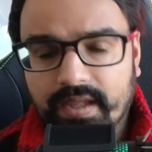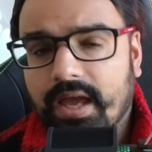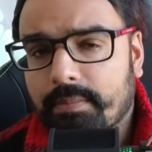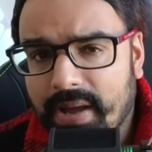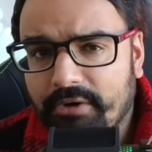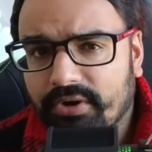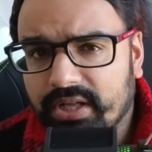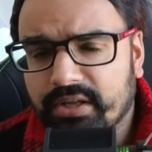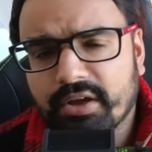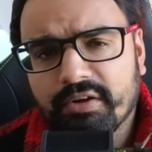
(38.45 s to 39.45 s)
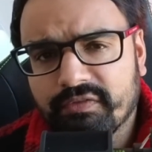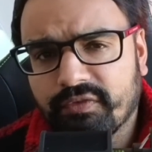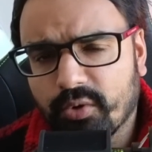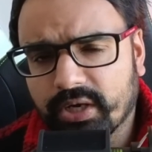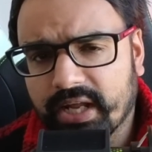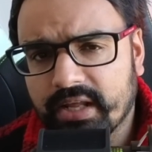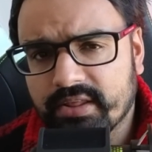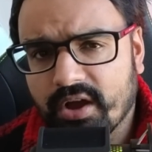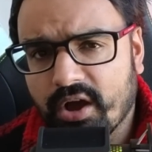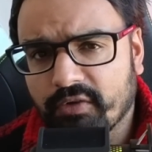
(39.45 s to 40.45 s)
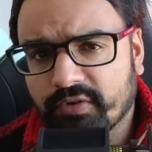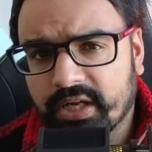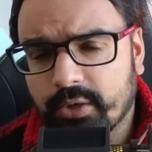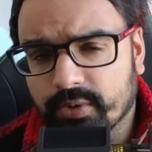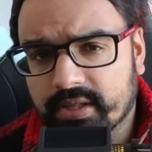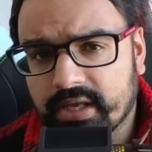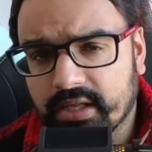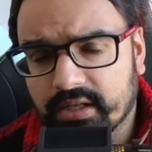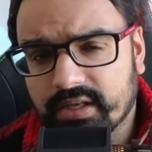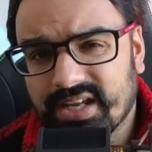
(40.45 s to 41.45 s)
Apparently, 4 days after he was killed,